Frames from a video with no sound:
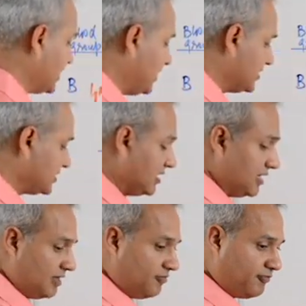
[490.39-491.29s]
case
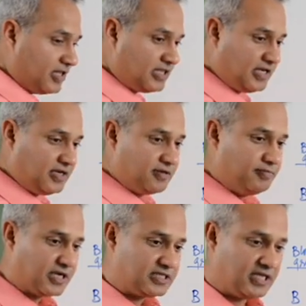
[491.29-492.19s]
when the
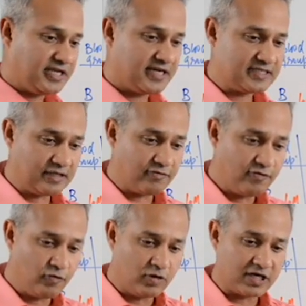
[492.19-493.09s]
bacteria in the
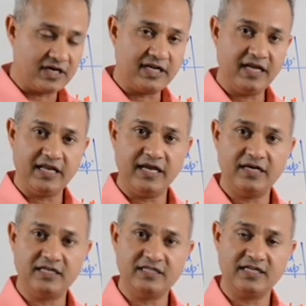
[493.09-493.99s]
food contain A
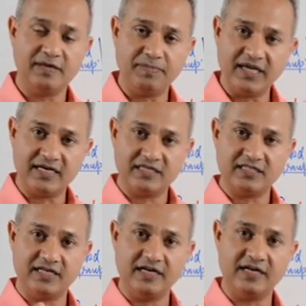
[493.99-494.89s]
antigen and B
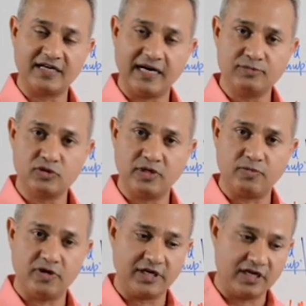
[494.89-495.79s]
antigen and it comes to our
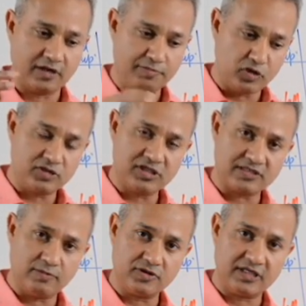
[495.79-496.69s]
body and our immune
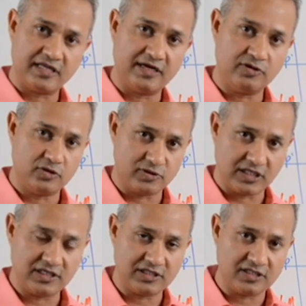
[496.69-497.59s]
system looks at the, those
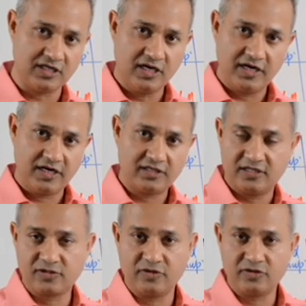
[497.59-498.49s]
antigens, it
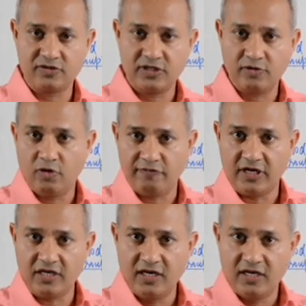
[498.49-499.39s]
is going to say, oh
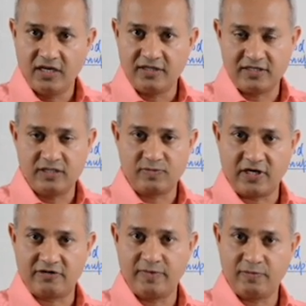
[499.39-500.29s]
well, this is
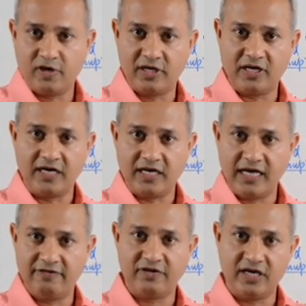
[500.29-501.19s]
part of my body, I
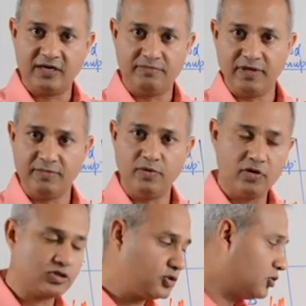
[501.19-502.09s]
have A and B
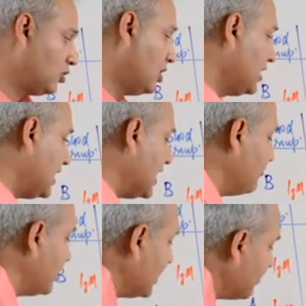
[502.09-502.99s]
both, so I
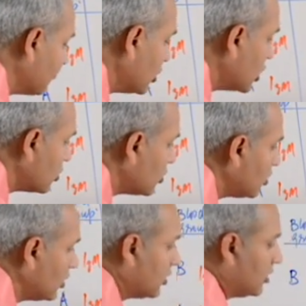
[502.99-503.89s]
will have no